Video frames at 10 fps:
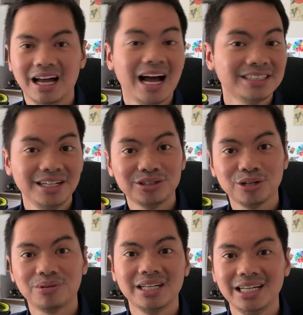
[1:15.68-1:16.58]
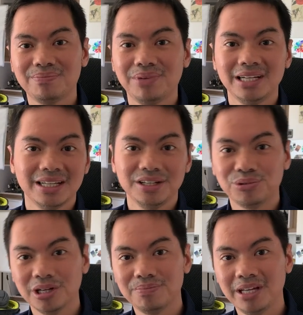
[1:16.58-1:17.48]
Actually, sobrang hirap palitan yung
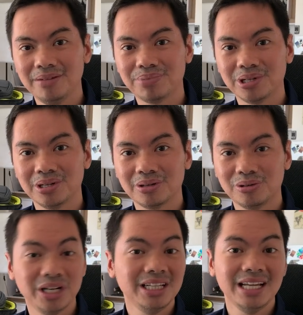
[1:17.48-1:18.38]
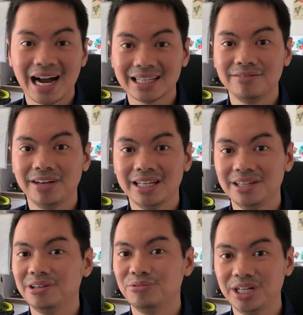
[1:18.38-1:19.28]
wallpaper kung hindi
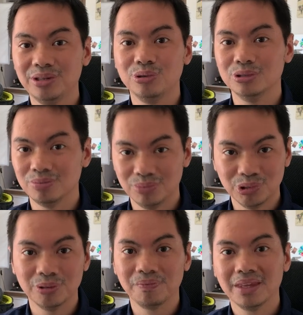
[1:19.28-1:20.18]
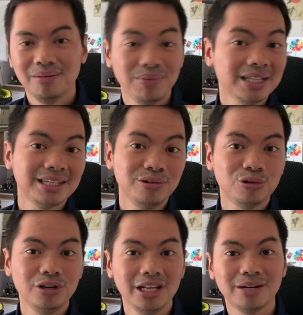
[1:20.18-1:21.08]
activated yung Windows mo. Plus,
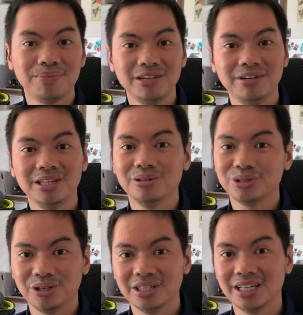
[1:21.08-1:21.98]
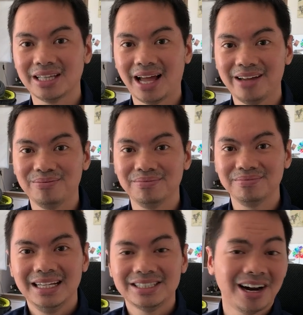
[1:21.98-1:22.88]
kinukulit ka pa ni Windows all the time.
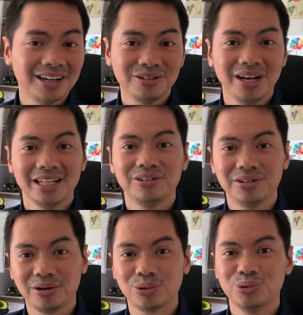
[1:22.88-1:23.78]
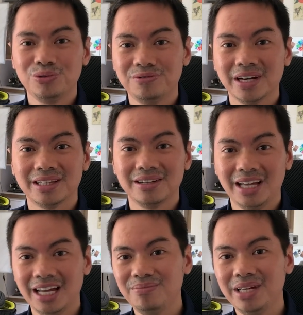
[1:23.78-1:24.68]
It's hard to get into the groove, whether
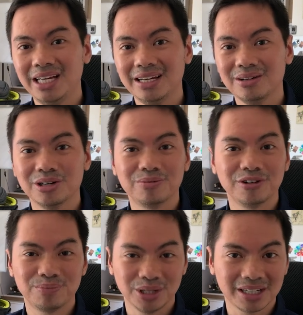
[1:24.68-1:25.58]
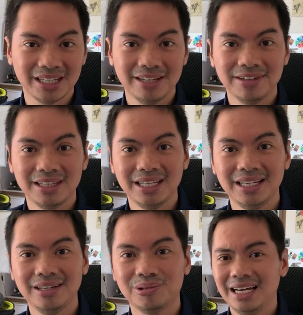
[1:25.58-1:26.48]
gaming or for
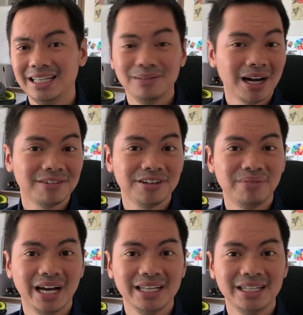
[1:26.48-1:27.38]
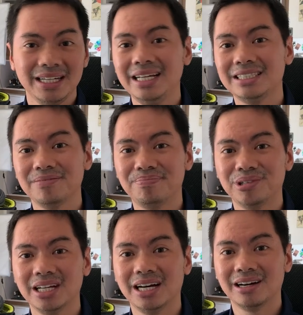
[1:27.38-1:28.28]
productivity, kung in the back of your mind, iniisip mo
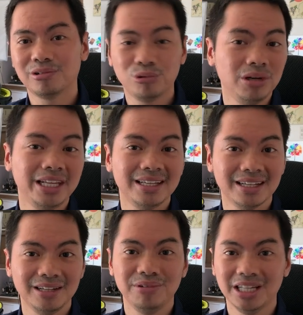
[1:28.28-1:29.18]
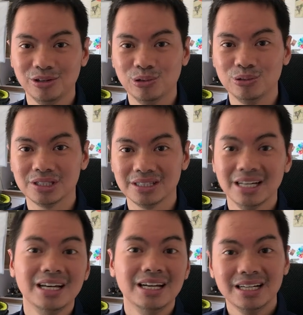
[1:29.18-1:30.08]
na kukulitin ka ni Windows.
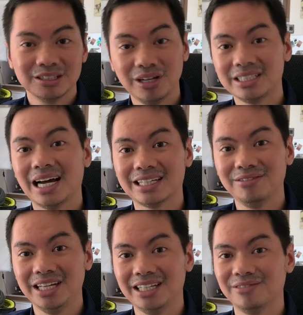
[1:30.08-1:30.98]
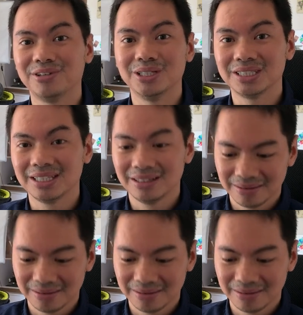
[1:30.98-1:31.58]
So, let's activate it first.